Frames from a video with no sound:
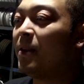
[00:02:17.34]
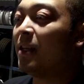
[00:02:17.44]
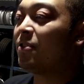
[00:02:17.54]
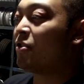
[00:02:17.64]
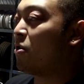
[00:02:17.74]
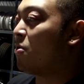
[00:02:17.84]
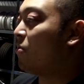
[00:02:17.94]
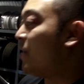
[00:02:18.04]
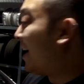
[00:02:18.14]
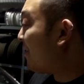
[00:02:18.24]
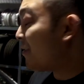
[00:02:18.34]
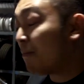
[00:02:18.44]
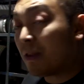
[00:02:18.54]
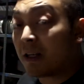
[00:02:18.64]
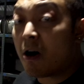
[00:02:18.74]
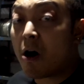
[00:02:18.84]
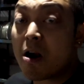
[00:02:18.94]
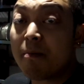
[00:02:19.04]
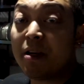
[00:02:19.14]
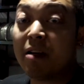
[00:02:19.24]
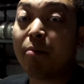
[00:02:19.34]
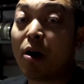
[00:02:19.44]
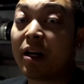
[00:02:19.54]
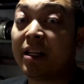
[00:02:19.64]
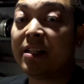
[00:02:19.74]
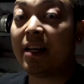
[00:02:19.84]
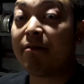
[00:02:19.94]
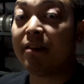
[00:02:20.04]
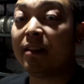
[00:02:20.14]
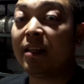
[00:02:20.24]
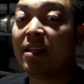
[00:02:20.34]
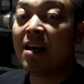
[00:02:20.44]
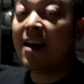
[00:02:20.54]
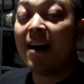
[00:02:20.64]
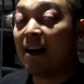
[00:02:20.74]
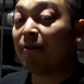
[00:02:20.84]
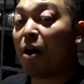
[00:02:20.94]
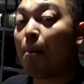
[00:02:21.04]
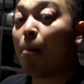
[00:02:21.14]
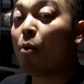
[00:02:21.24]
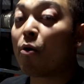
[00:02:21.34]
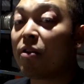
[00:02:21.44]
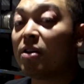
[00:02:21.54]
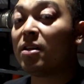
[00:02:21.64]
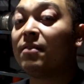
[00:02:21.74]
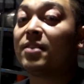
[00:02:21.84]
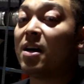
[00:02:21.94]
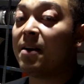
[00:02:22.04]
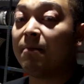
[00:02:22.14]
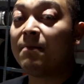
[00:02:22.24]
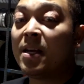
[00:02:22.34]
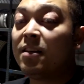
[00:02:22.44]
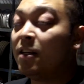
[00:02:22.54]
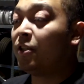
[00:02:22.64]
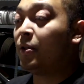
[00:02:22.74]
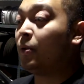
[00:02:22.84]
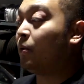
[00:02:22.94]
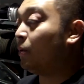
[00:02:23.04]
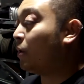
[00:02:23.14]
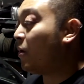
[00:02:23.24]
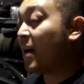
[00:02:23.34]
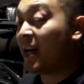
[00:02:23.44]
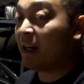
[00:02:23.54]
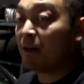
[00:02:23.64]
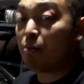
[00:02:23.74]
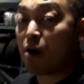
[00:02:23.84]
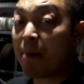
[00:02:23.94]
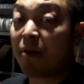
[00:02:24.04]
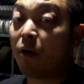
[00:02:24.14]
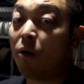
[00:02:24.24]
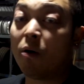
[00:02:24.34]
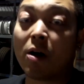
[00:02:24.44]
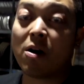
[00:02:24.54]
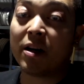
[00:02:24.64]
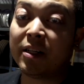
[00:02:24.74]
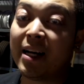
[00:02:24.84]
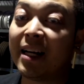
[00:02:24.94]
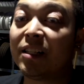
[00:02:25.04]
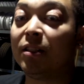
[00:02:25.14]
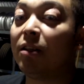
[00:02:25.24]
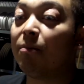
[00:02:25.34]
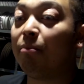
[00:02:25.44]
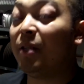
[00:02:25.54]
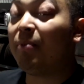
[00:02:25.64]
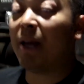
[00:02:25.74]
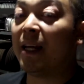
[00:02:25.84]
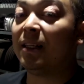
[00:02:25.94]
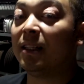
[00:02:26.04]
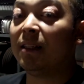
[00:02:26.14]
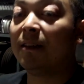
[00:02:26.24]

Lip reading: So now that with the car being parked indefinitely, I've got more than enough time to go ahead and prep the whole car to actually be painted.